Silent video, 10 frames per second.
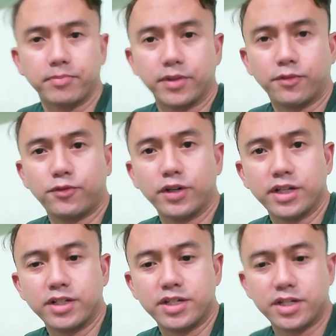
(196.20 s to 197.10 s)
The
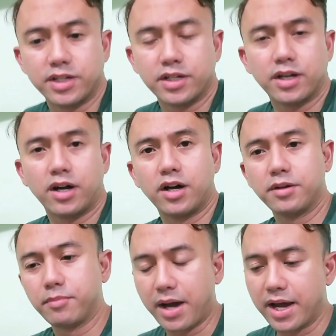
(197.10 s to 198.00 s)
footage
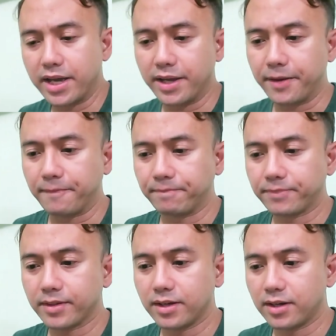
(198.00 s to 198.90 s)
on my
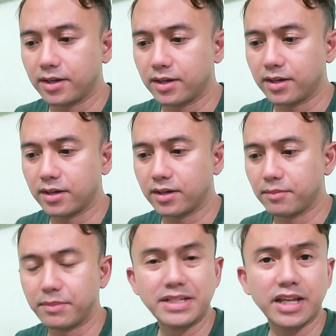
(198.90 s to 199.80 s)

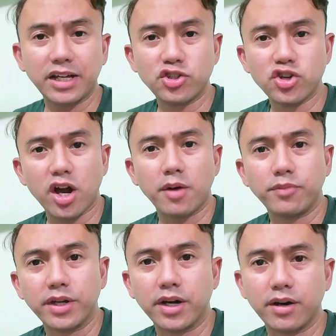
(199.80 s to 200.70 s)
second
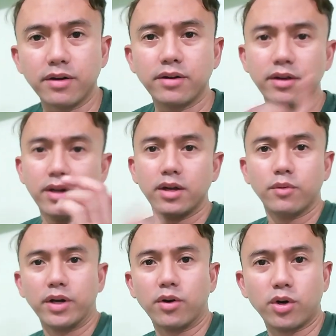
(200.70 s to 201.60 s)
job there,
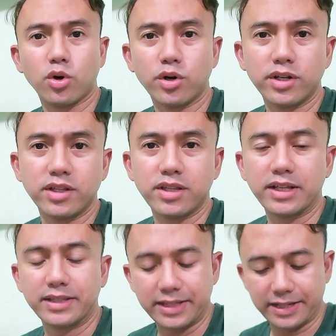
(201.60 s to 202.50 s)
when I recorded
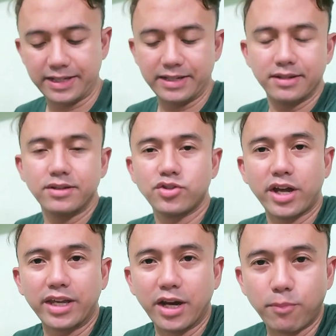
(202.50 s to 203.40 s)
at the
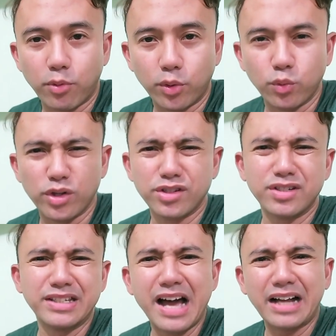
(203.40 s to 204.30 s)
Changi Airport,
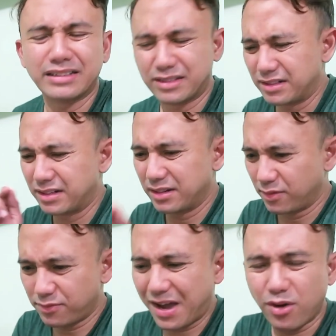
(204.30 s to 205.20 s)
was not
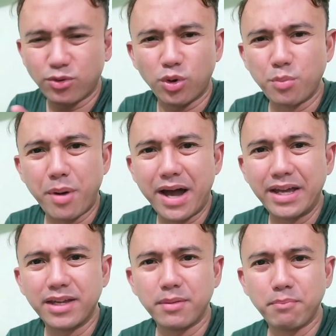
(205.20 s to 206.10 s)
found on
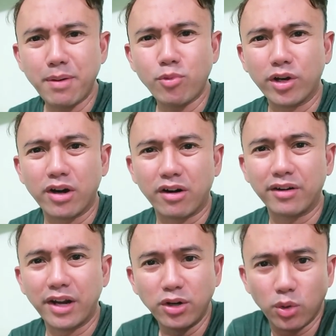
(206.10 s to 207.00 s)
my memory
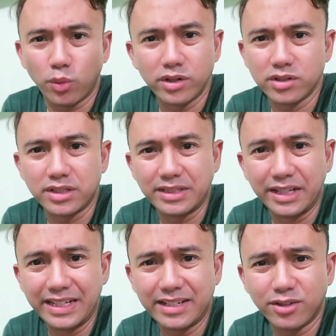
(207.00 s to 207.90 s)
card. I don't know, was it
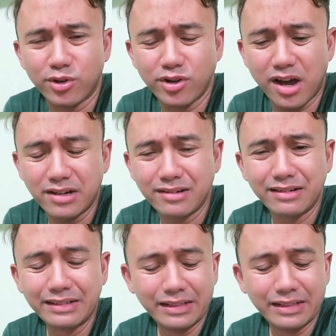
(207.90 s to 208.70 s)
deleted or not?